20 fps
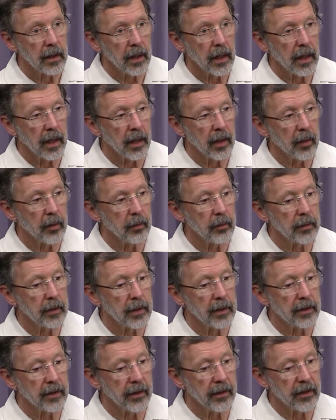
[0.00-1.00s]
um,
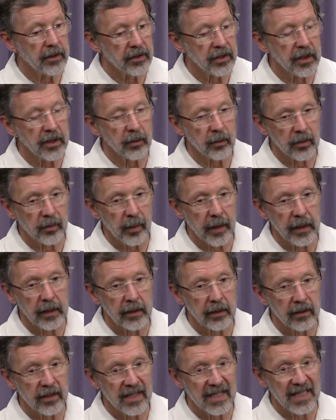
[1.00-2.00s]
the, the decision was made
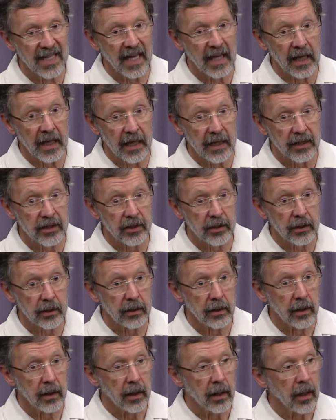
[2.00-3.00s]
to sell us.
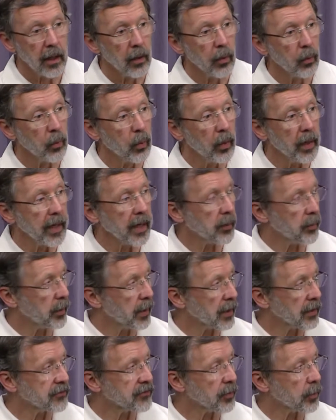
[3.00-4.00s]
We had
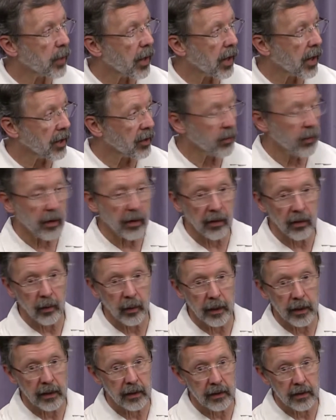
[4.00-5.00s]
built some hardware that
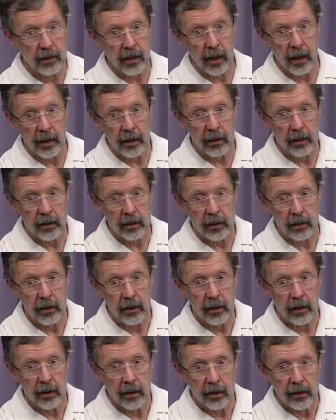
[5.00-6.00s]
we had designed,
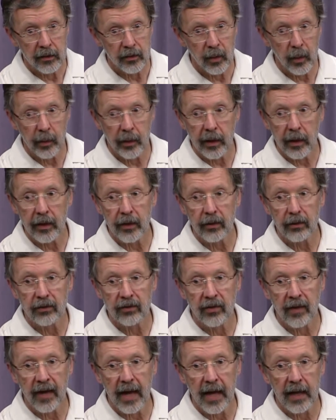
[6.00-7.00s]
so we were going to
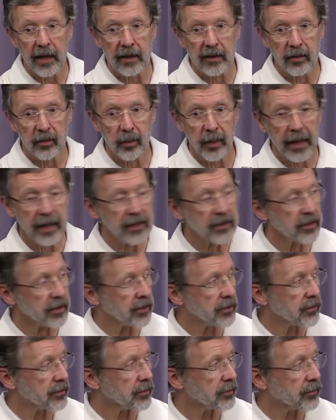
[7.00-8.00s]
use that as a
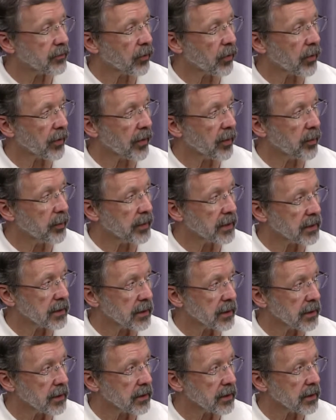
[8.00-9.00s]
basis for the
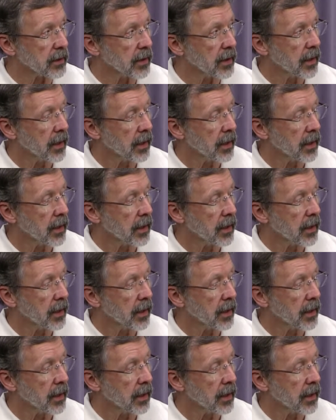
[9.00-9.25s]
business.